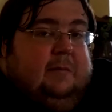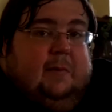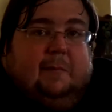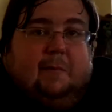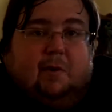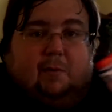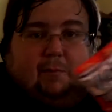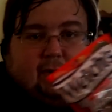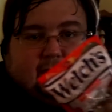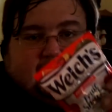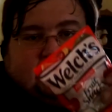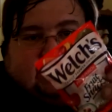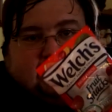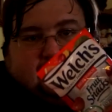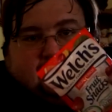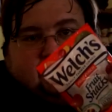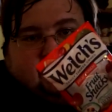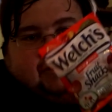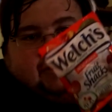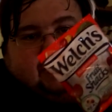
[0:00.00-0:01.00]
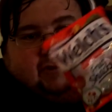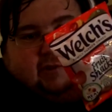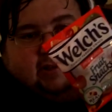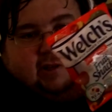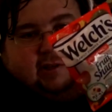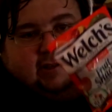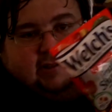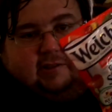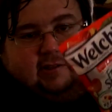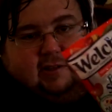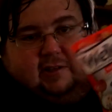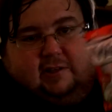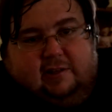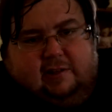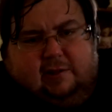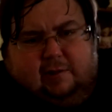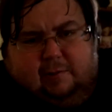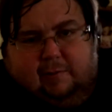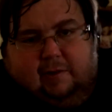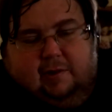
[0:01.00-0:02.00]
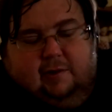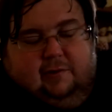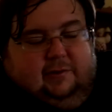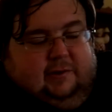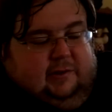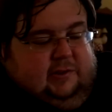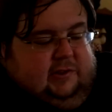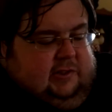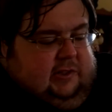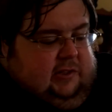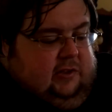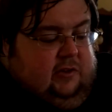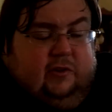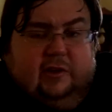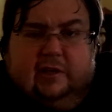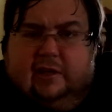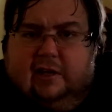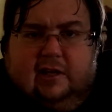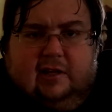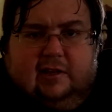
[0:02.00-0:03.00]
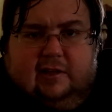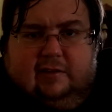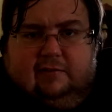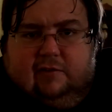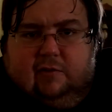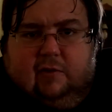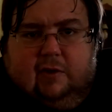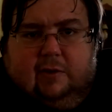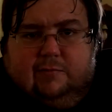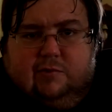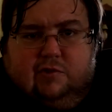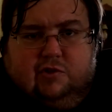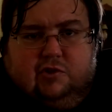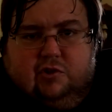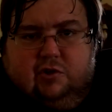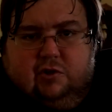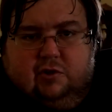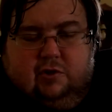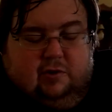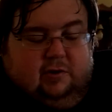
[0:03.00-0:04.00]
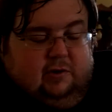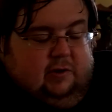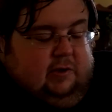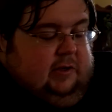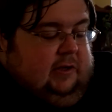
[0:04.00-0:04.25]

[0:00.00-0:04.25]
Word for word: I'm all about these little fruit snacks thinking they'd be healthy. She's like, I only got 11 grams of sugar.